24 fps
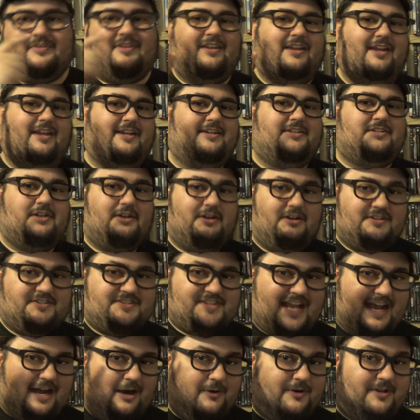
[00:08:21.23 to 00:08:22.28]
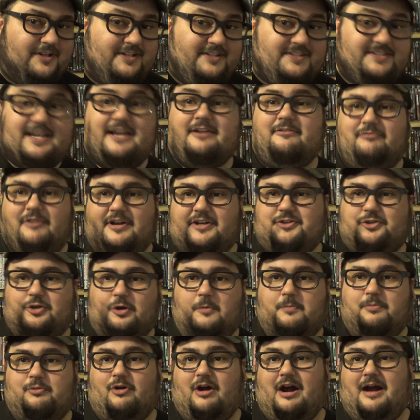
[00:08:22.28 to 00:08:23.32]
It turns out it's a
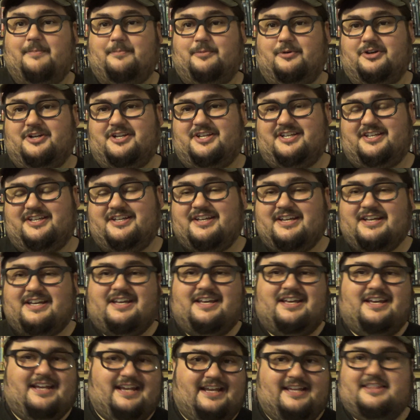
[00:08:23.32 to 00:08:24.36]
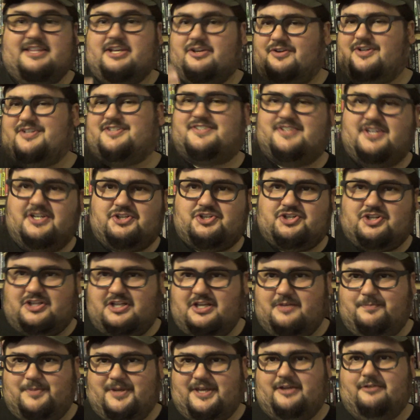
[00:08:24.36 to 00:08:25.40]
rental property and they're
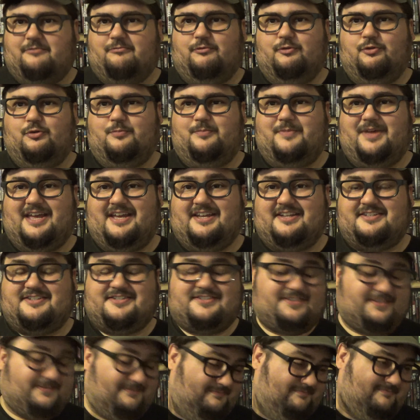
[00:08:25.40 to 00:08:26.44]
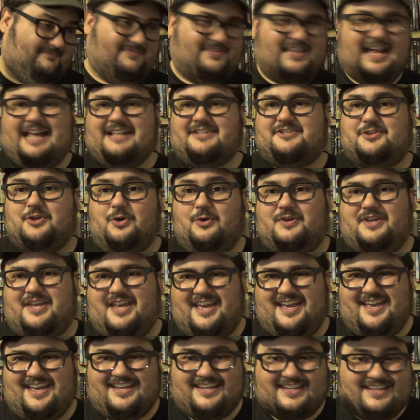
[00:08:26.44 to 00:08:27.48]
essentially being roommates that's
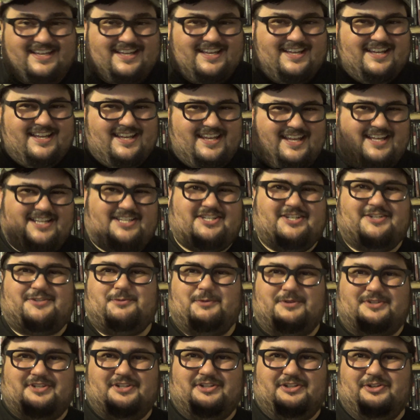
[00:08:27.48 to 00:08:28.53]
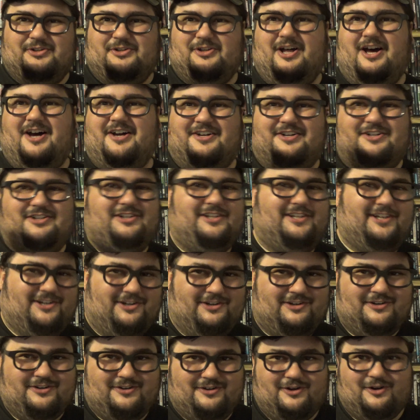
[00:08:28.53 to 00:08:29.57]
okay. It just was a little
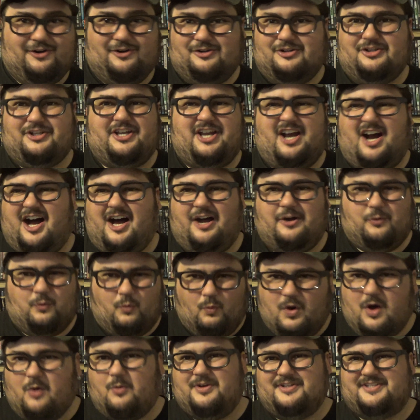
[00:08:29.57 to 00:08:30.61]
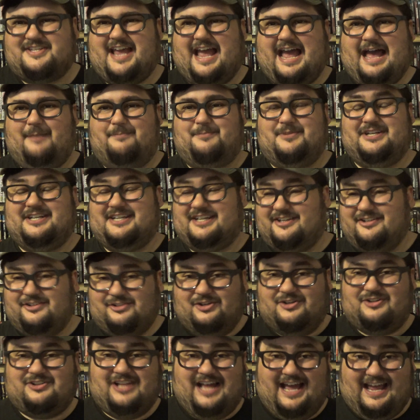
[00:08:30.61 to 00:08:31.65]
unclear early on what was happening. It
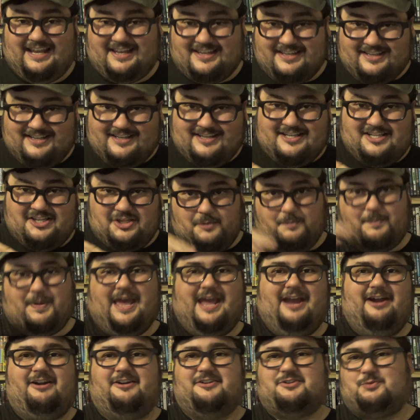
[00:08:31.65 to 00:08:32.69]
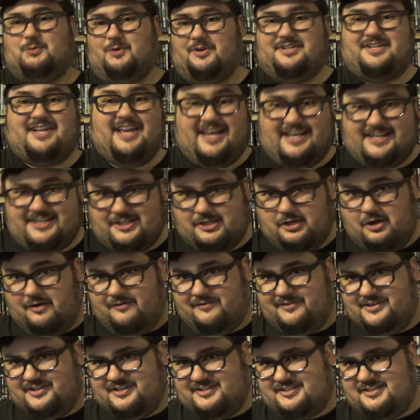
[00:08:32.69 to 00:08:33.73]
looked like the parents were taking
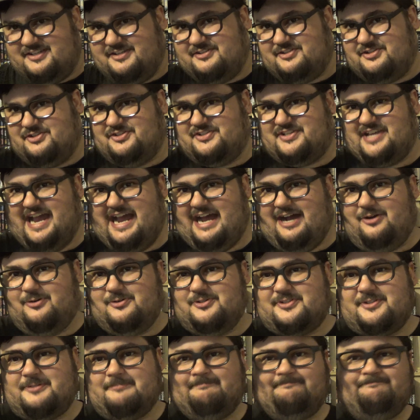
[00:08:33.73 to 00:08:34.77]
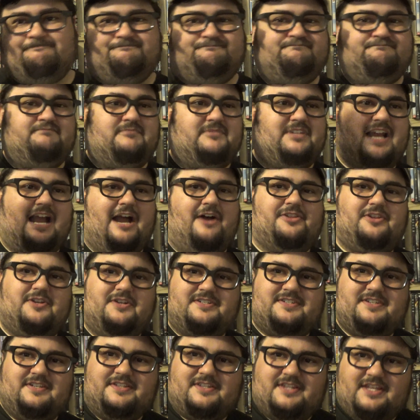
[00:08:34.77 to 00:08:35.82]
over the sister's house. Now,
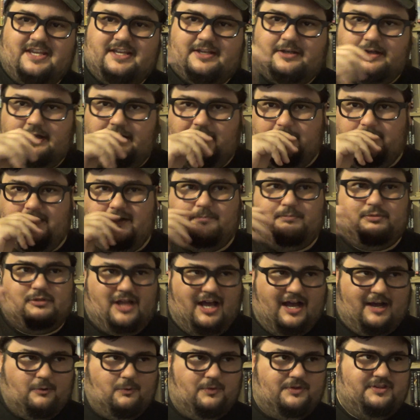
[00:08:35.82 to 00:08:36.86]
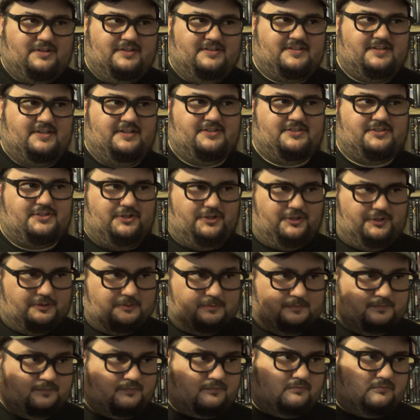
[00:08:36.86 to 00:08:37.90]
there's a thing, a, a plot with the
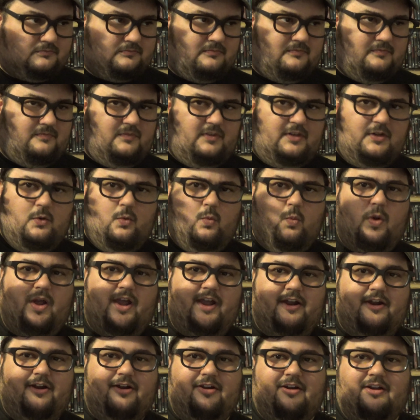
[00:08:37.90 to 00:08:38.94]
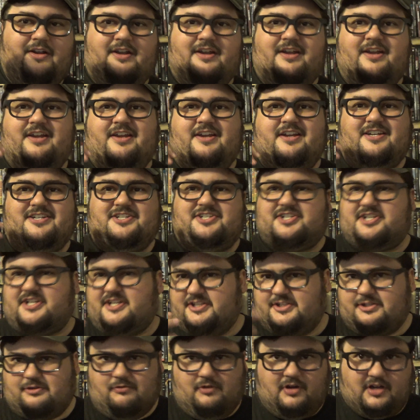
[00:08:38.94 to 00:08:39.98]
sister, where
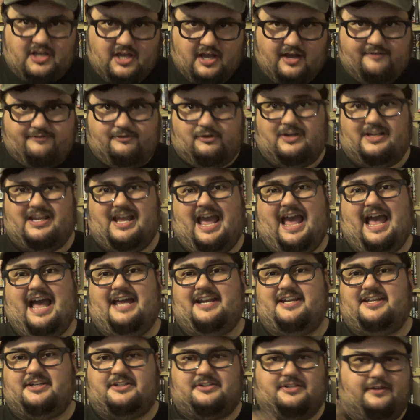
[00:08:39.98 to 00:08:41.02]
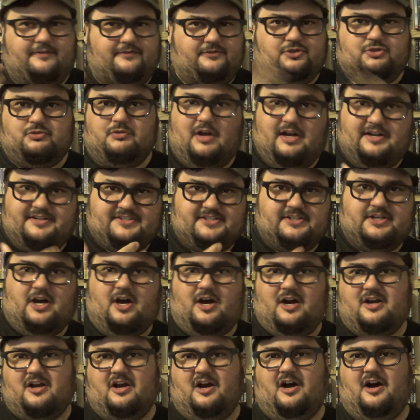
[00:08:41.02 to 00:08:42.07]
she's a recovering addict of drugs and
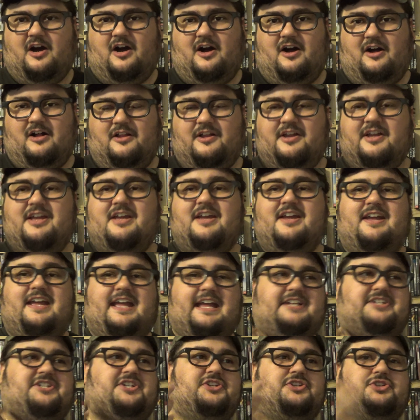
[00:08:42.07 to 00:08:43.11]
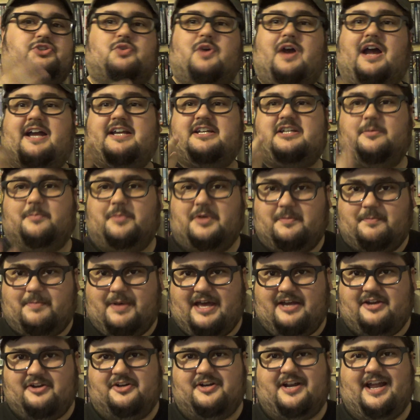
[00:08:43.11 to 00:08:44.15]
alcohol, and she's trying to be
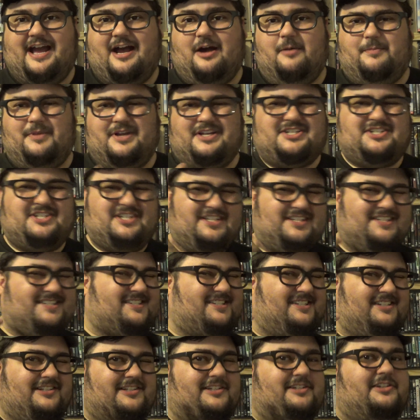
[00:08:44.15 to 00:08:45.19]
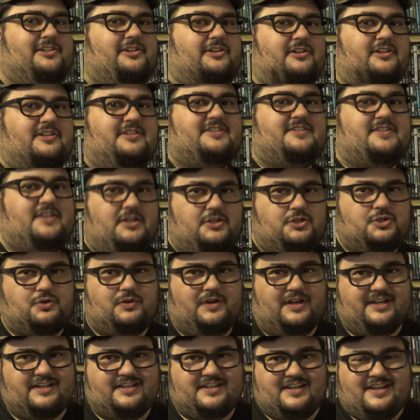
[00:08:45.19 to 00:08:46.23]
better now, but she's still a little
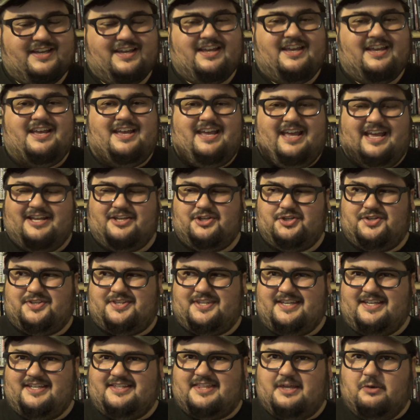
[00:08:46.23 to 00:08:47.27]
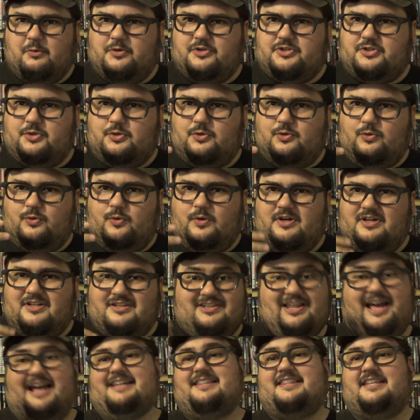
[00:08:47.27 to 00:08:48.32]
eccentric. And you think they would do
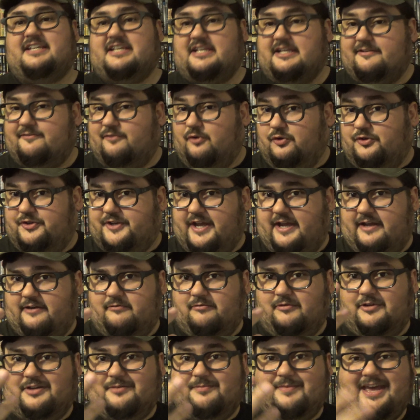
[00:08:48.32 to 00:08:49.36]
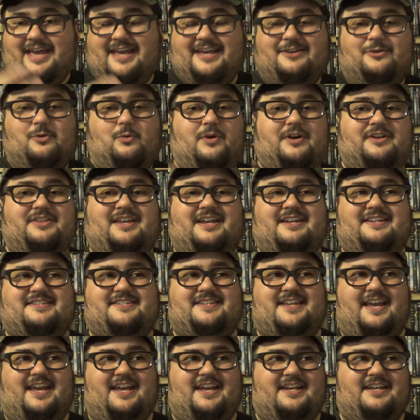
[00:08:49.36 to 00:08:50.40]
like the Evil Dead remake, where they
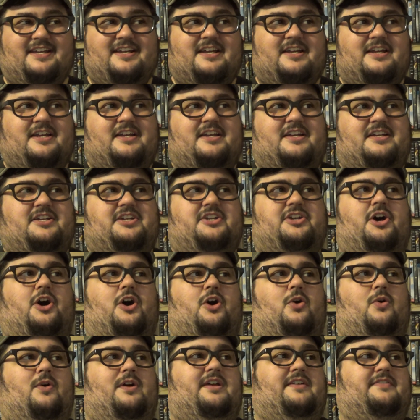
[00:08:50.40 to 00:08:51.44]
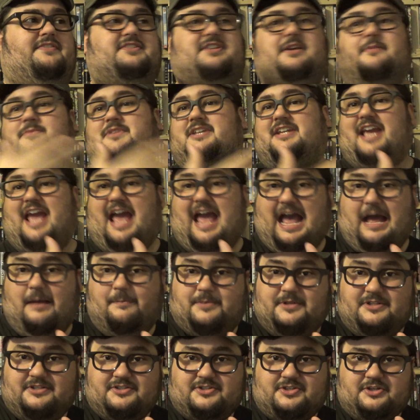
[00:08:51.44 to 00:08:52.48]
say, you know, if something
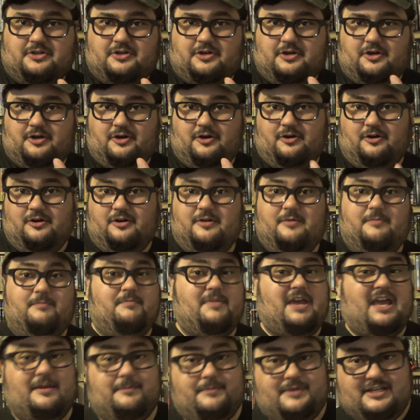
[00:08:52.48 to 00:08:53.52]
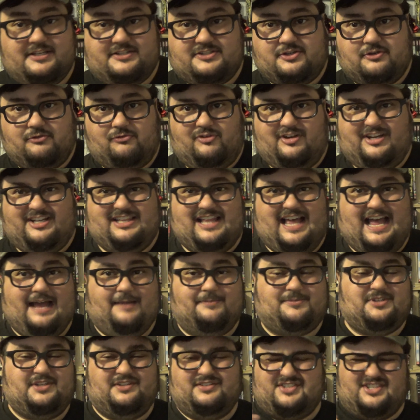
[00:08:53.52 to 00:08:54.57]
happens to her, maybe it's a
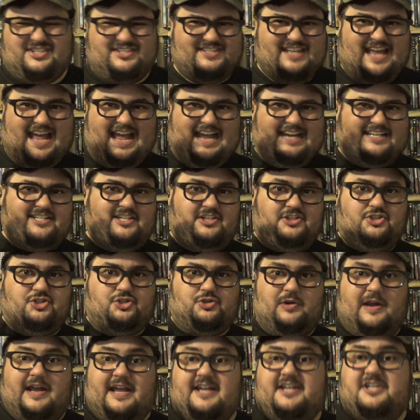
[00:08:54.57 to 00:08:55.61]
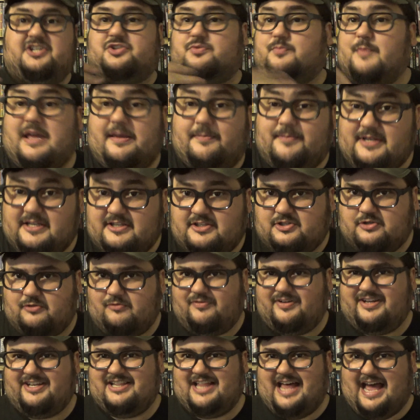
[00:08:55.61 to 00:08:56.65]
relapse. If she's acting strange, maybe it's a
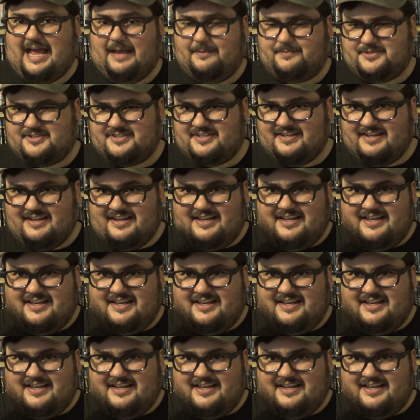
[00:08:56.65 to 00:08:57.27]
relapse.